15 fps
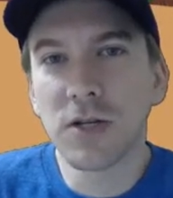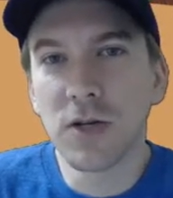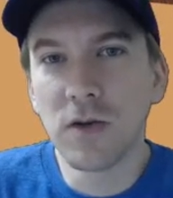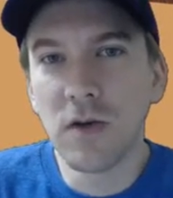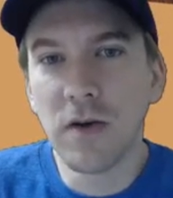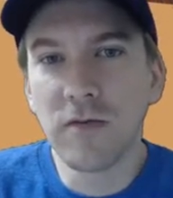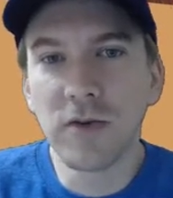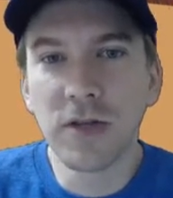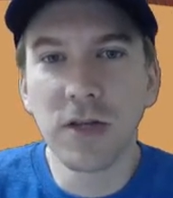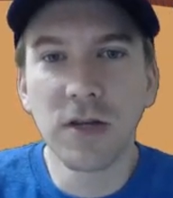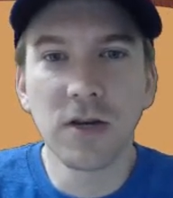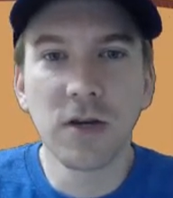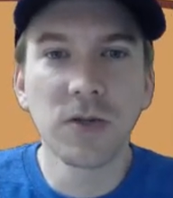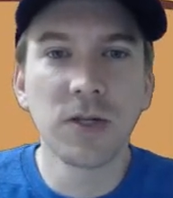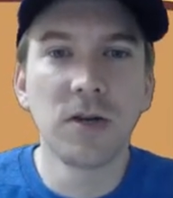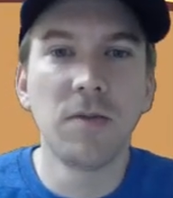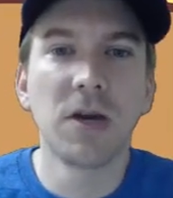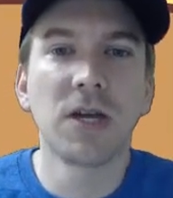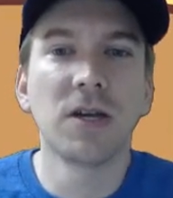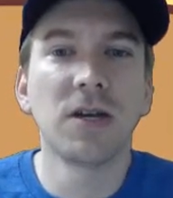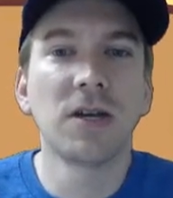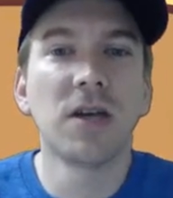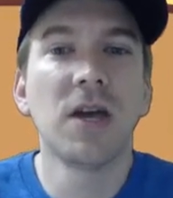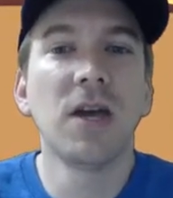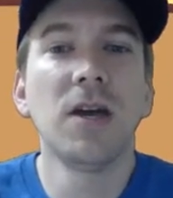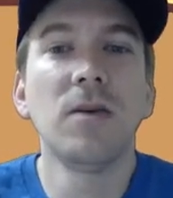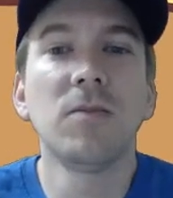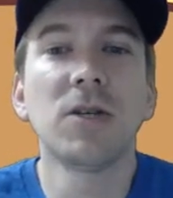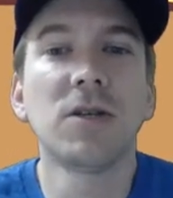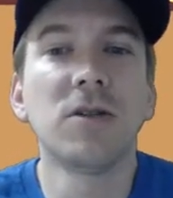show you everything that goes into making a game,